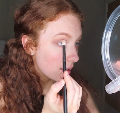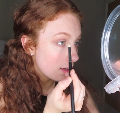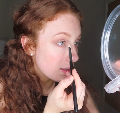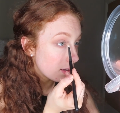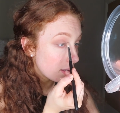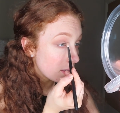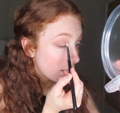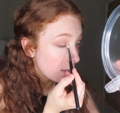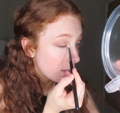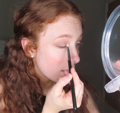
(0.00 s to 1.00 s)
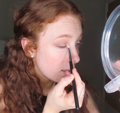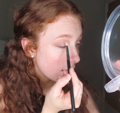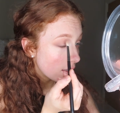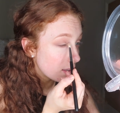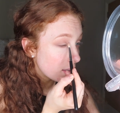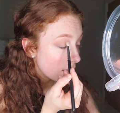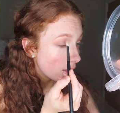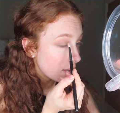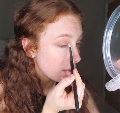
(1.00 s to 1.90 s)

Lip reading: (no one is talking)